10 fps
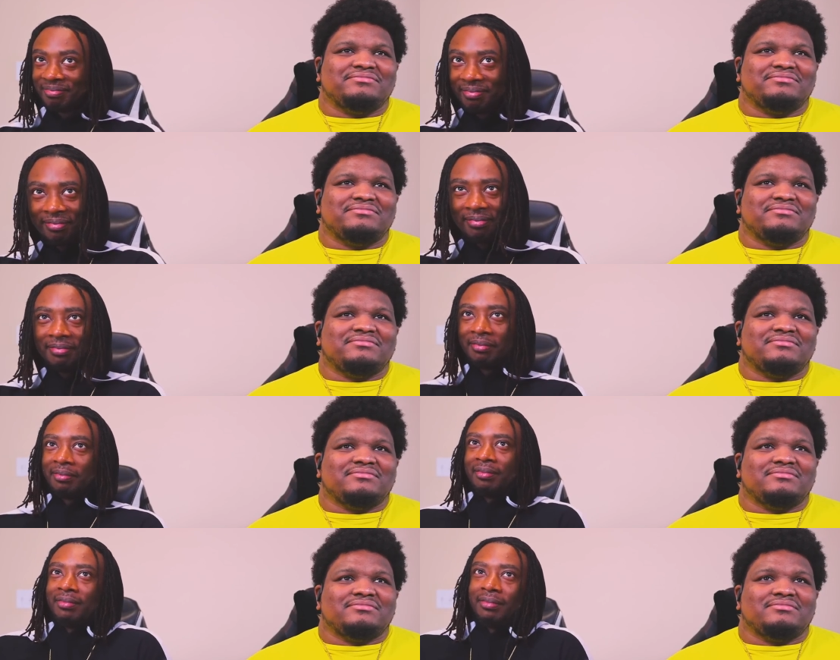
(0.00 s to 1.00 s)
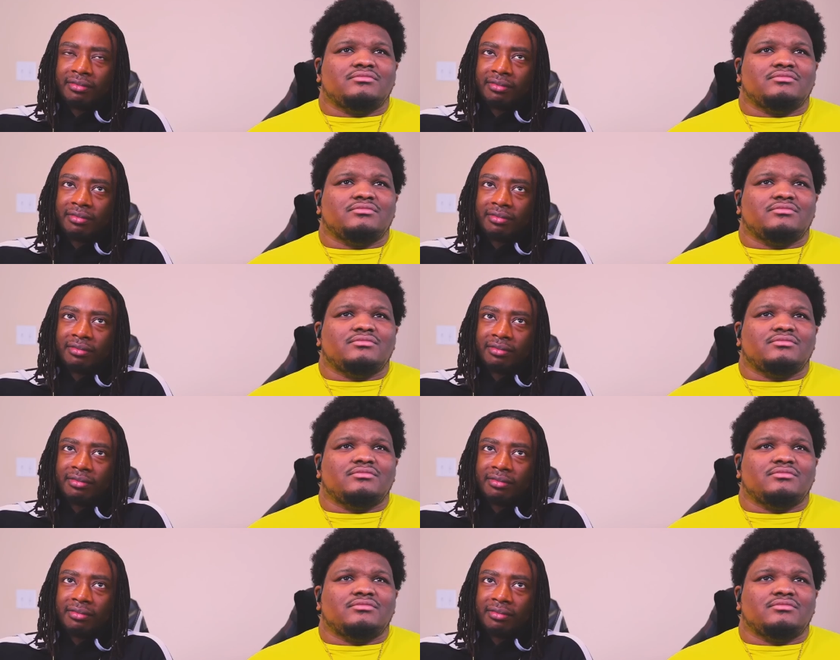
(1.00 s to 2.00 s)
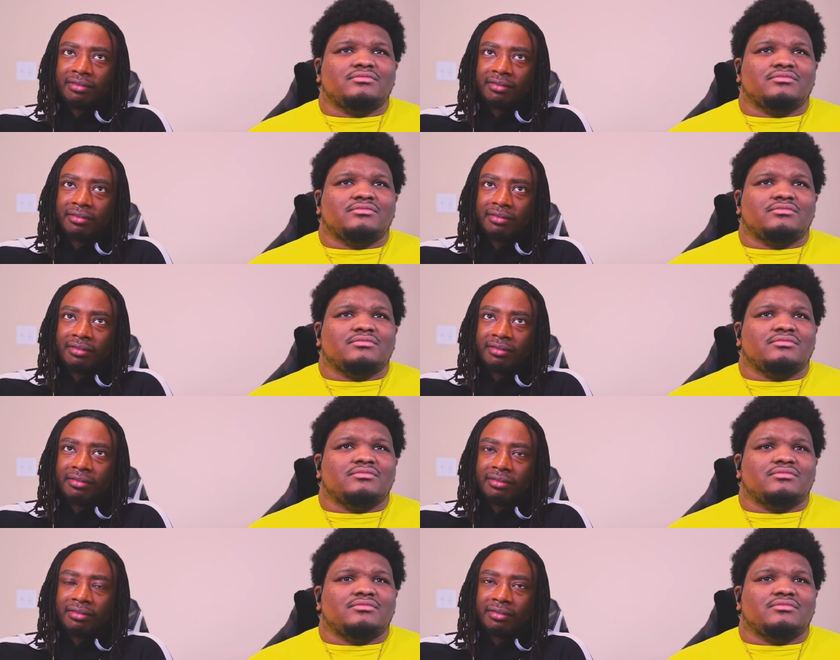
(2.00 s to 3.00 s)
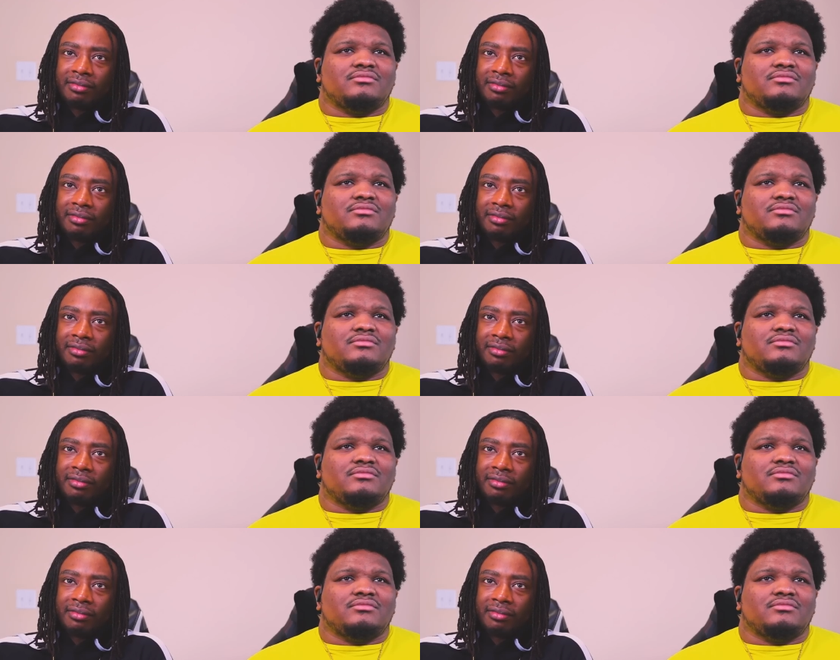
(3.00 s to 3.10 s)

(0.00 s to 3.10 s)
Nothing is said.